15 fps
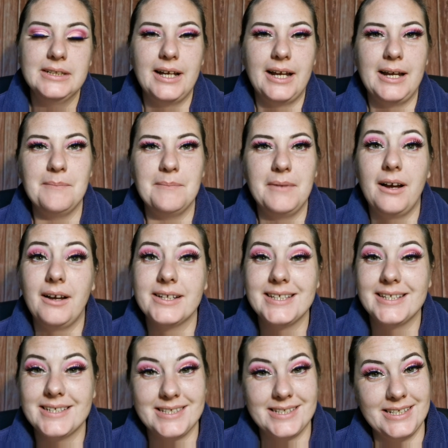I
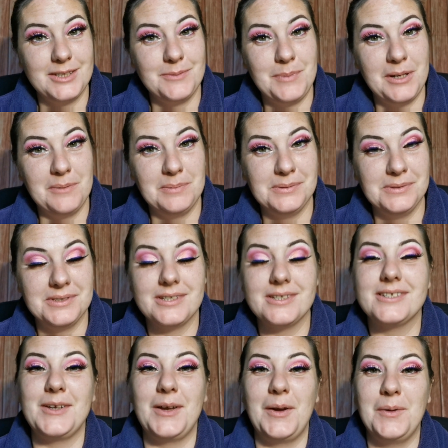tend to stick to purples,
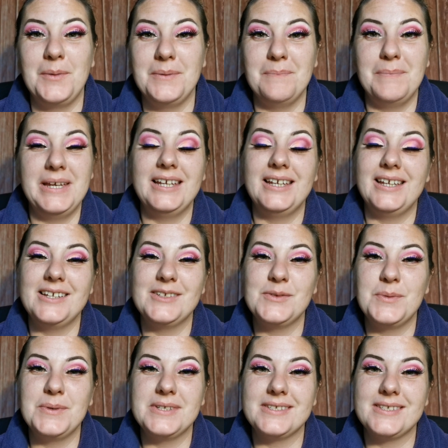so pink is
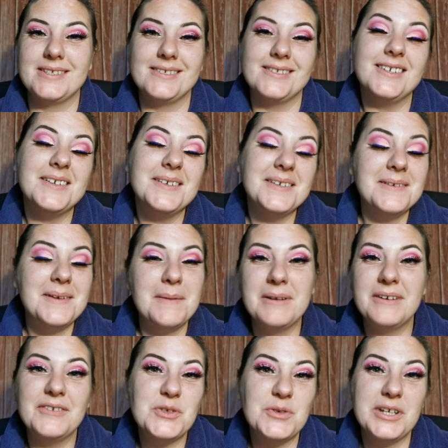always a bit
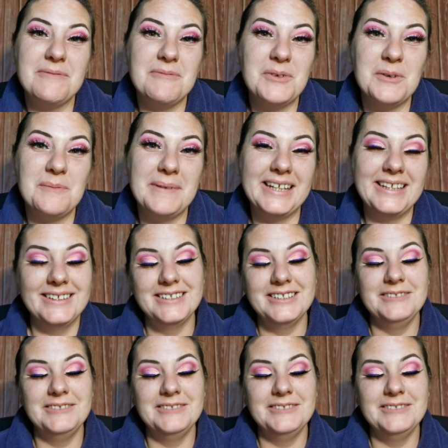of a treat for me.